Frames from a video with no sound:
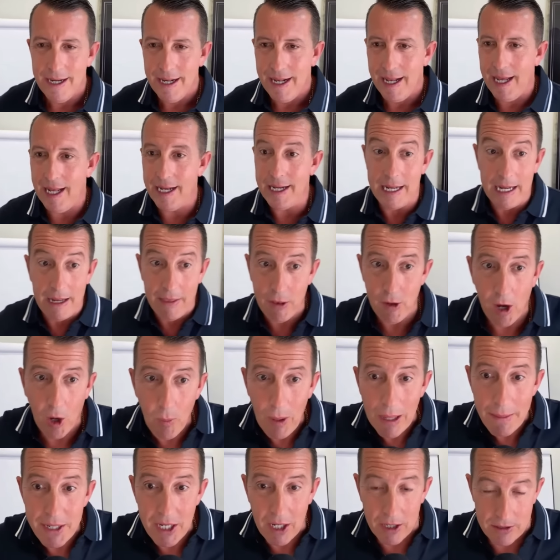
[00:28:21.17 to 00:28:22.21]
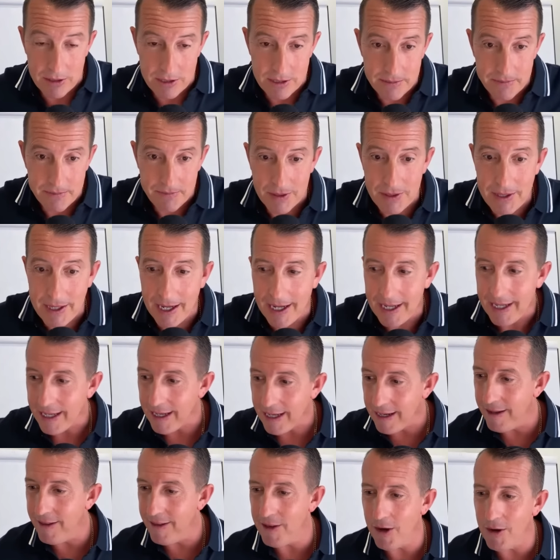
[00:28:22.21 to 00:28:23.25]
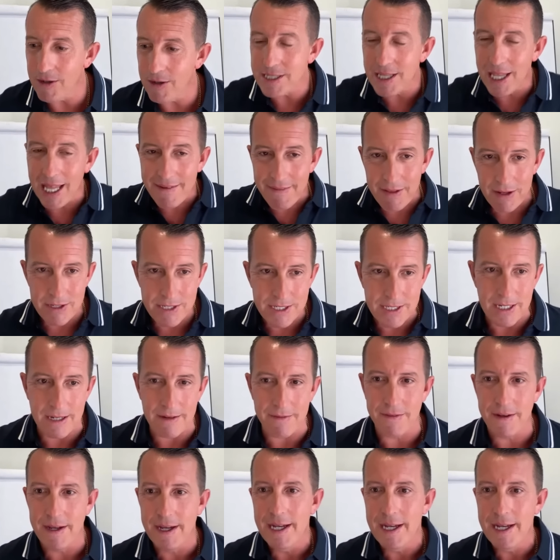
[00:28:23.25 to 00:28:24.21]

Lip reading: And either are webinars, okay? Either there's a lot of other stuff.